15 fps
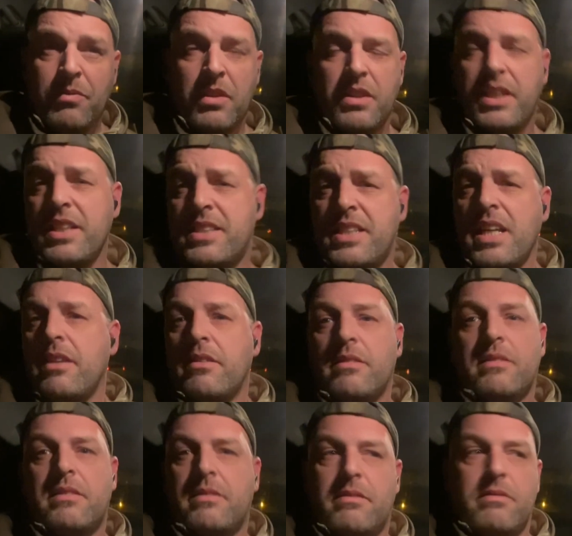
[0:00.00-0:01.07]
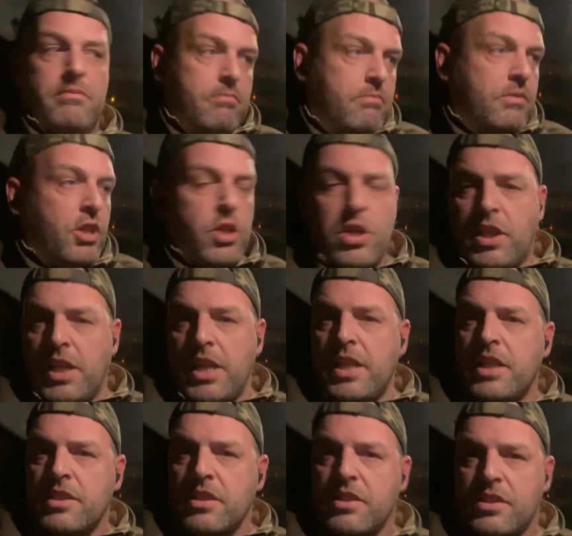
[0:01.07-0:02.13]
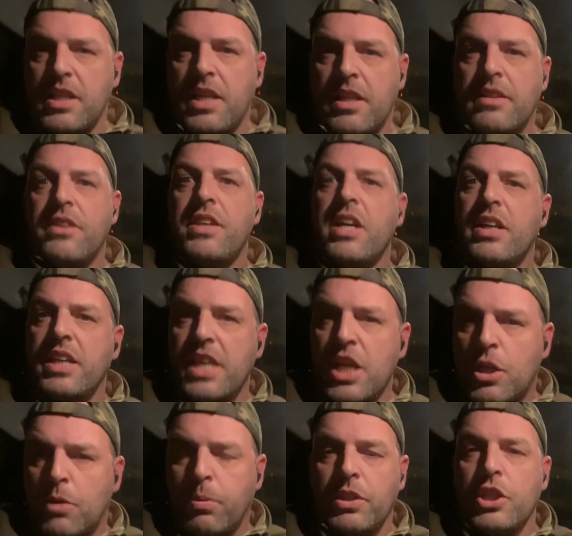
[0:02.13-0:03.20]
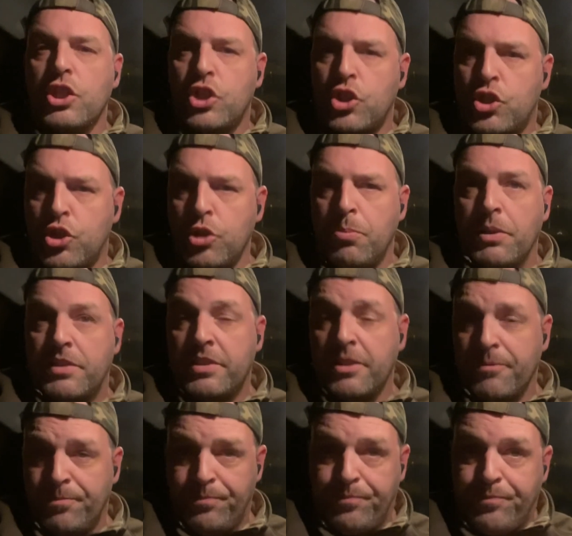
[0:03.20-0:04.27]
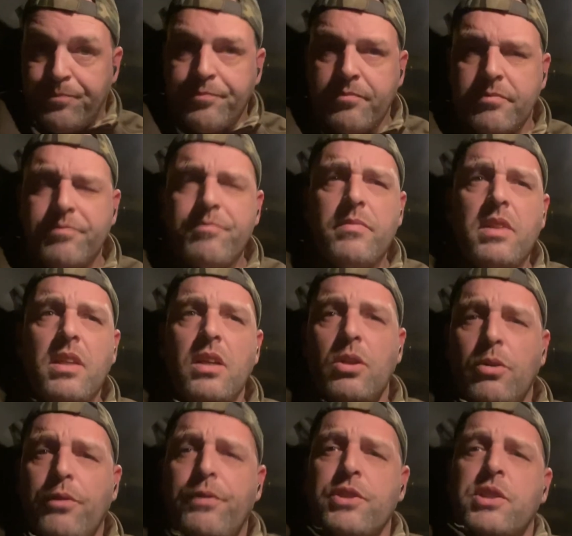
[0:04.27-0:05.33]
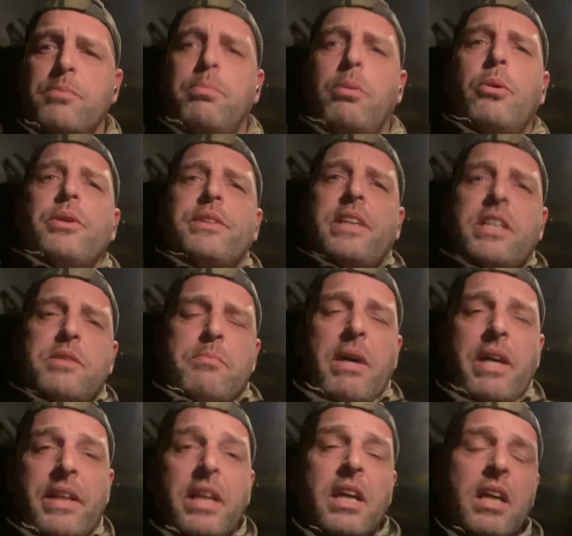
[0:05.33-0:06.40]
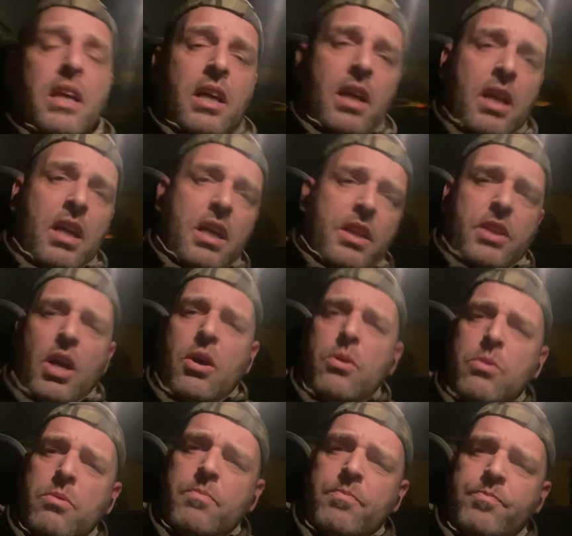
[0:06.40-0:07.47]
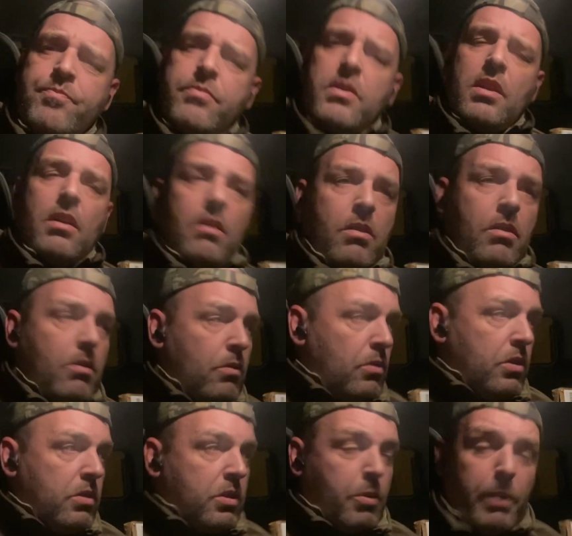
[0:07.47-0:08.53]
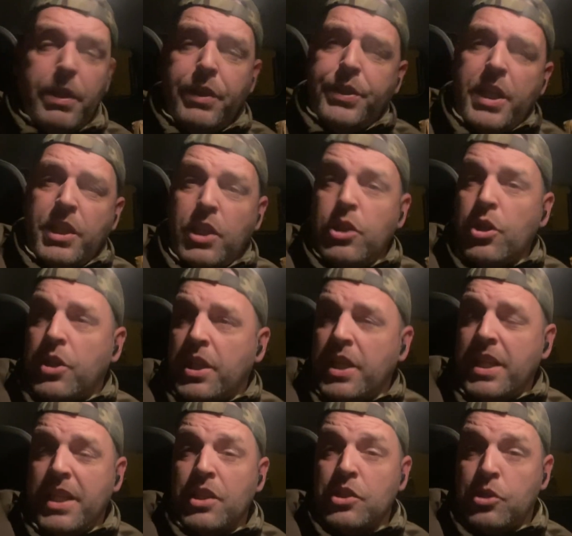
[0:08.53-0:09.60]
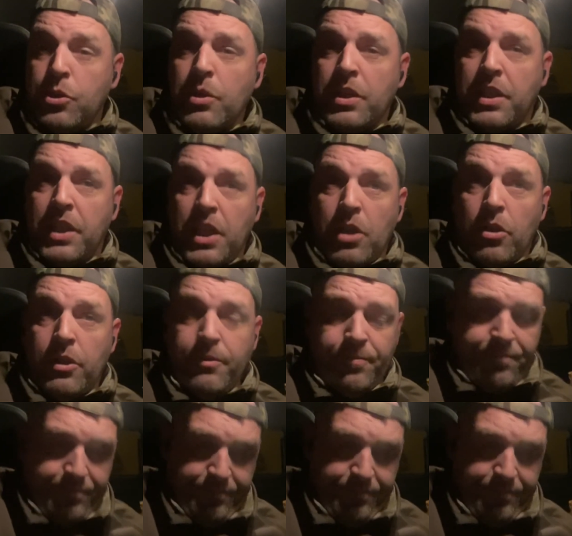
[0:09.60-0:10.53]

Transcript: they say the Ukrainians are saying that they are equally stupid, for supporting this man. Now, the one thing the Ukrainians do agree on